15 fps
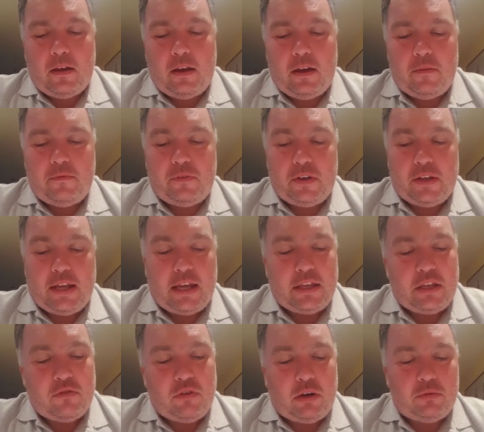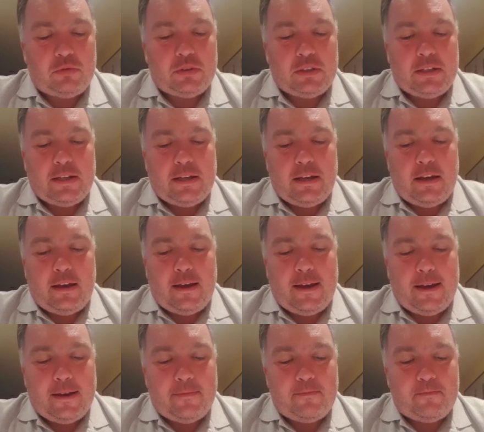um, for the eight-year-old,
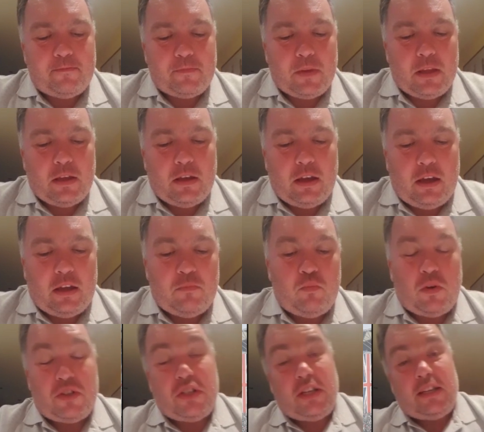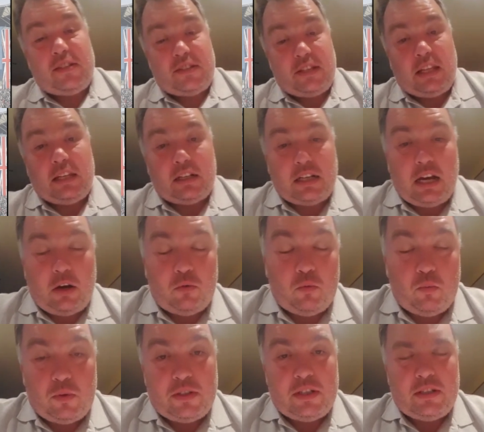um, and which he's still a colt,
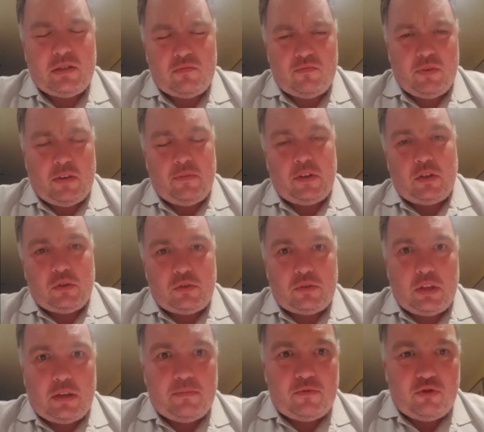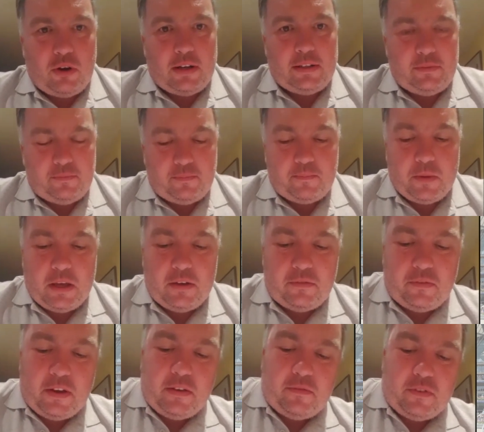which is a very good um, training uh,
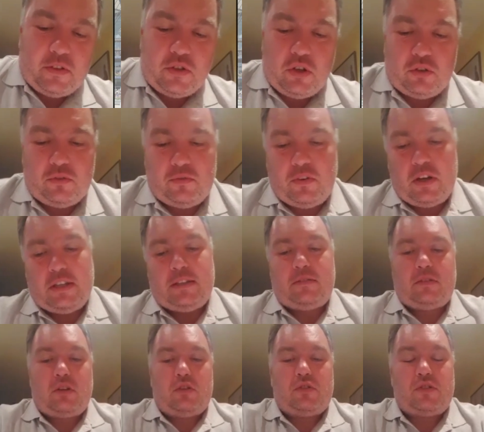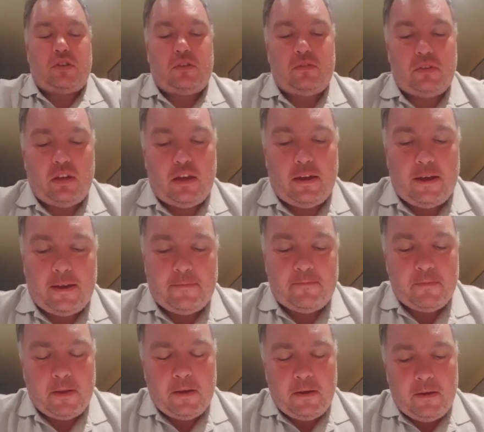feat for John and Thady Gosden.
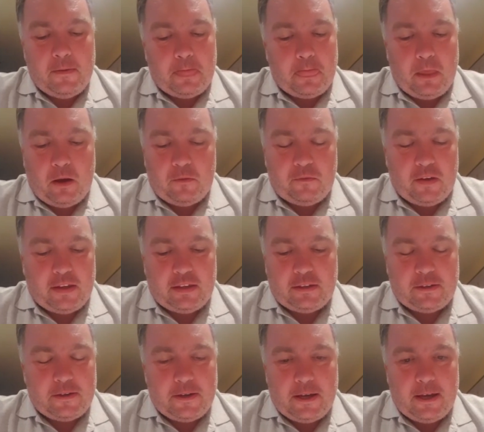I think